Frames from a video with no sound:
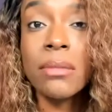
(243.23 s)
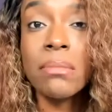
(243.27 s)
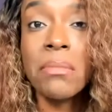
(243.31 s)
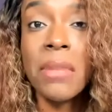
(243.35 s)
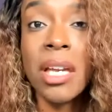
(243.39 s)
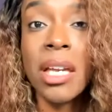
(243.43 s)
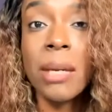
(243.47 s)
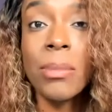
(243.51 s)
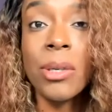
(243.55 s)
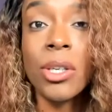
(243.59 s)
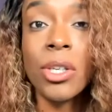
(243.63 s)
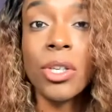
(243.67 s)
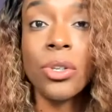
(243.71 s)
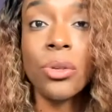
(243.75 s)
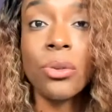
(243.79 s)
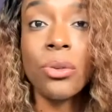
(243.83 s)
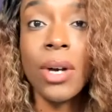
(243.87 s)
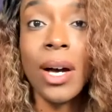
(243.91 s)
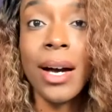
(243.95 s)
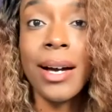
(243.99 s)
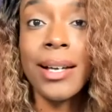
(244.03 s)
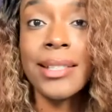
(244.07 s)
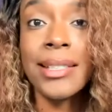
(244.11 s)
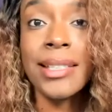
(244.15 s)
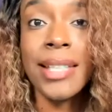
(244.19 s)
Maybe you
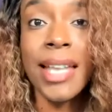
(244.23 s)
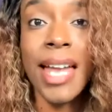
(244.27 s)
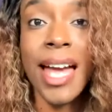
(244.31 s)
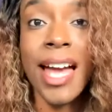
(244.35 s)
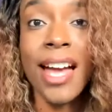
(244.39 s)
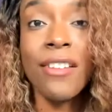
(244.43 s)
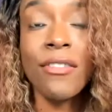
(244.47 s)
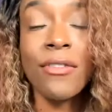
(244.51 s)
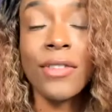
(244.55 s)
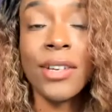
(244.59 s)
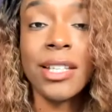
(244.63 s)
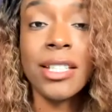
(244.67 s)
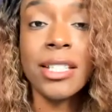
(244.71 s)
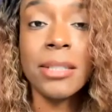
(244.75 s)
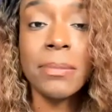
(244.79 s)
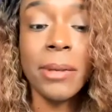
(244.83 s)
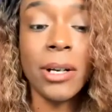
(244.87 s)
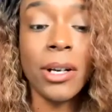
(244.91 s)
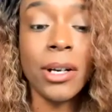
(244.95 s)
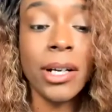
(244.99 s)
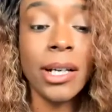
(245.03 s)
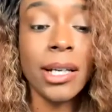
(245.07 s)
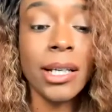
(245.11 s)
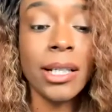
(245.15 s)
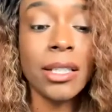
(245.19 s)
guys that have
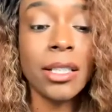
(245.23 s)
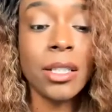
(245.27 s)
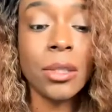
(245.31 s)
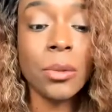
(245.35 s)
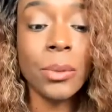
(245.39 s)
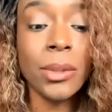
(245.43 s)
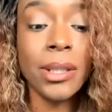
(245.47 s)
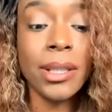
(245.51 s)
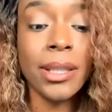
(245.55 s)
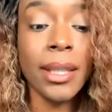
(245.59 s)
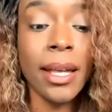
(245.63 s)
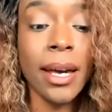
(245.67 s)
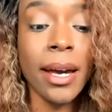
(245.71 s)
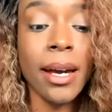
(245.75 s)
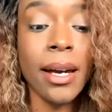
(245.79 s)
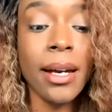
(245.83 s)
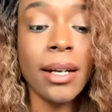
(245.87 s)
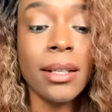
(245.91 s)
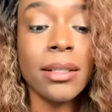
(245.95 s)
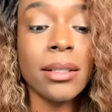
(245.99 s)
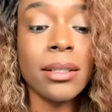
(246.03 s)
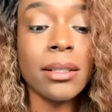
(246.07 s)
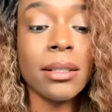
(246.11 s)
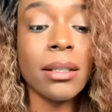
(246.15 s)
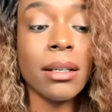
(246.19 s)
experience with
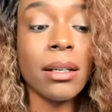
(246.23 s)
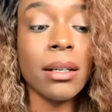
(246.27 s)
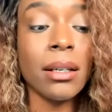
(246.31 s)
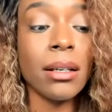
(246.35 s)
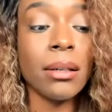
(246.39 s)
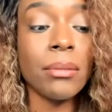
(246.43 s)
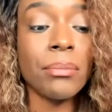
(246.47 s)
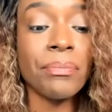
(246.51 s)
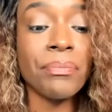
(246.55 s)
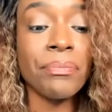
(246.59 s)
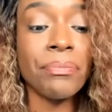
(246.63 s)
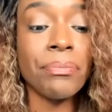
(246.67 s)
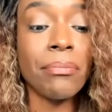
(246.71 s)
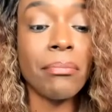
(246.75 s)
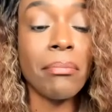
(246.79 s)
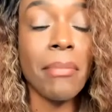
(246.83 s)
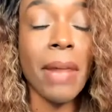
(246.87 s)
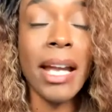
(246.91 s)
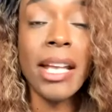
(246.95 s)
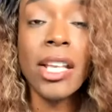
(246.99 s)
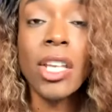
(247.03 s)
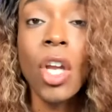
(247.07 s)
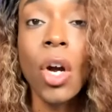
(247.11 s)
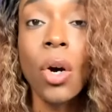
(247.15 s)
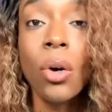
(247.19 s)
that
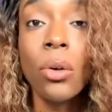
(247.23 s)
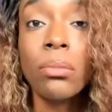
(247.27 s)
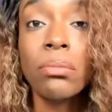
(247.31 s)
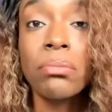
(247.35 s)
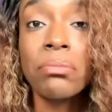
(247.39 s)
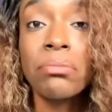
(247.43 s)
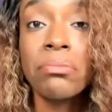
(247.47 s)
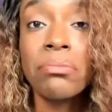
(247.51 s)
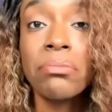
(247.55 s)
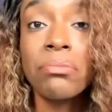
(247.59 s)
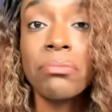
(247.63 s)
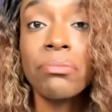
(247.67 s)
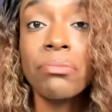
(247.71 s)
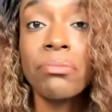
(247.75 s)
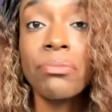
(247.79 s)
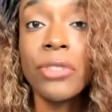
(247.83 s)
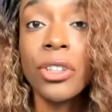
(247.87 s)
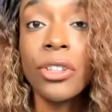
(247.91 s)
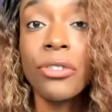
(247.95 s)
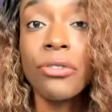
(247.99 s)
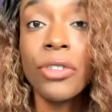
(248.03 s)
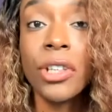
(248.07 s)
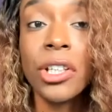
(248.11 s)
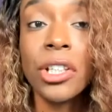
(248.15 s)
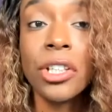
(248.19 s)
might know.
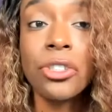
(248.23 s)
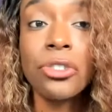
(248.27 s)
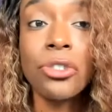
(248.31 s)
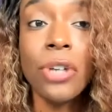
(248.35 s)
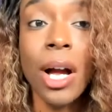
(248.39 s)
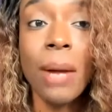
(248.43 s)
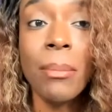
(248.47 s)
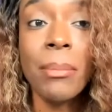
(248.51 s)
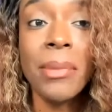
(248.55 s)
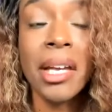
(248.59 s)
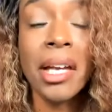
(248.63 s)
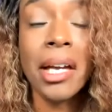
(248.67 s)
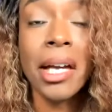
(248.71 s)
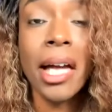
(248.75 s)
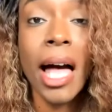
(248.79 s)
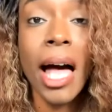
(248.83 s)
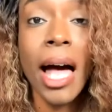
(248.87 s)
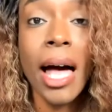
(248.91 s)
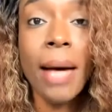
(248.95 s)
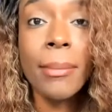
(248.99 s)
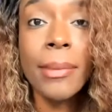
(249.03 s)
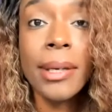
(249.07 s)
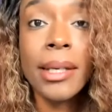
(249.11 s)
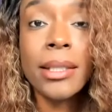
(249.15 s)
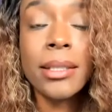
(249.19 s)
Feel free to drop me a
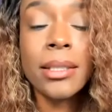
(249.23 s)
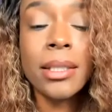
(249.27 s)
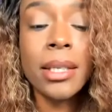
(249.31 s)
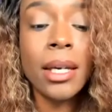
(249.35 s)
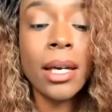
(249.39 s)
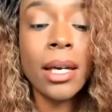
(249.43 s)
comment.